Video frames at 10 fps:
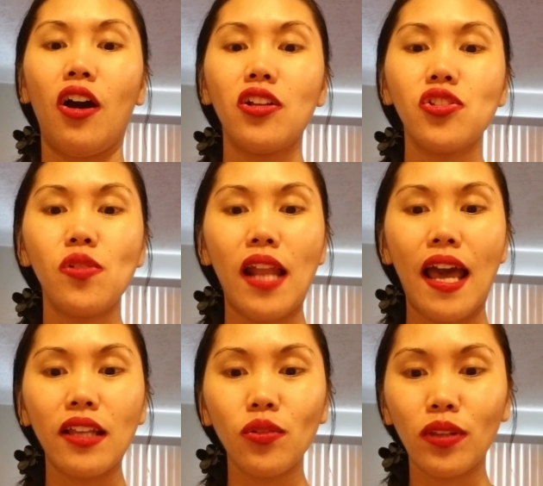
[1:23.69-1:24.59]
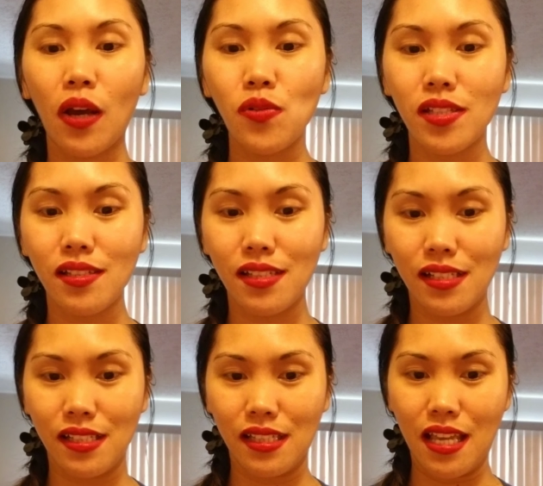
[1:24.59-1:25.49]
On July
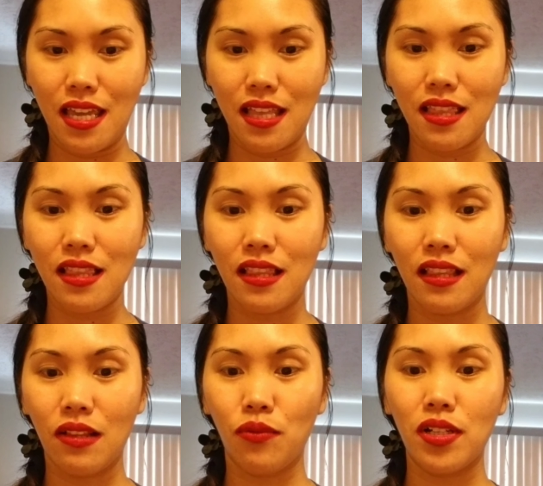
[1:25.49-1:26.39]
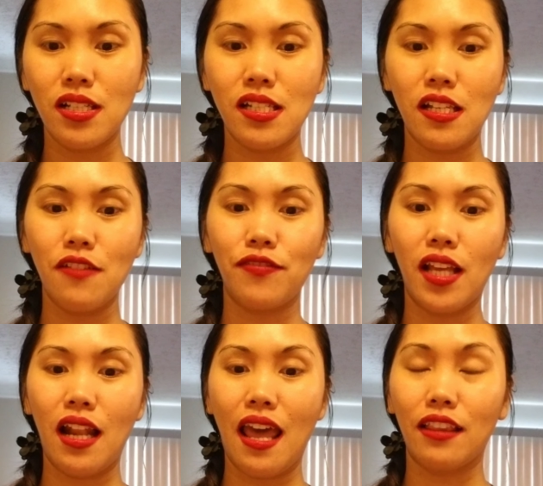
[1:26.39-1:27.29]
2016, we received
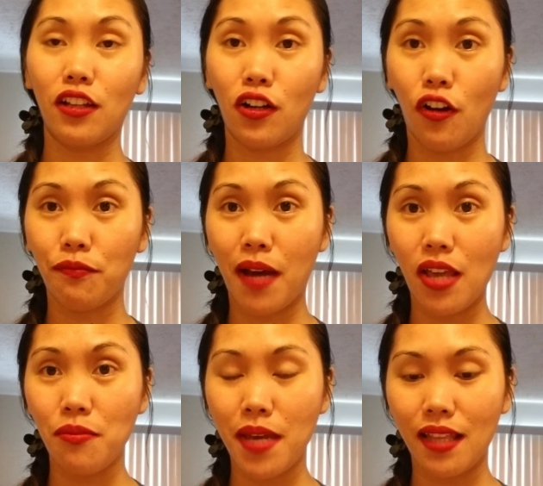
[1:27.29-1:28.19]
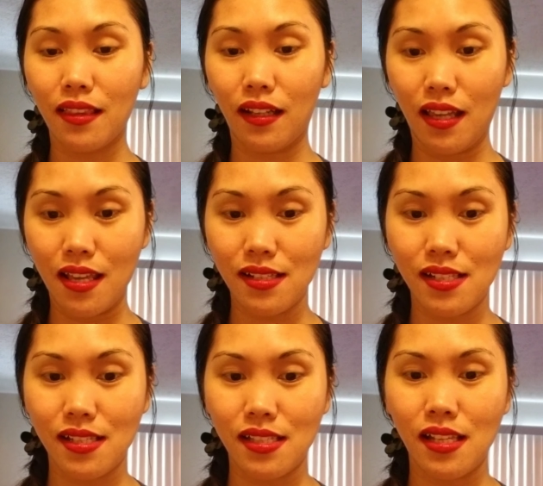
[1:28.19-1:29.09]
the letter of
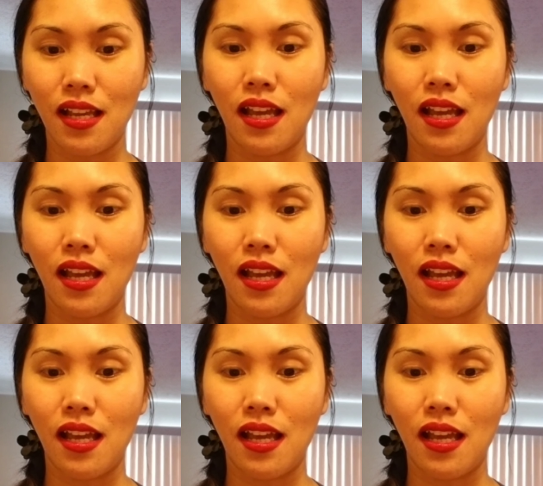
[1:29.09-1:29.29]
biometrics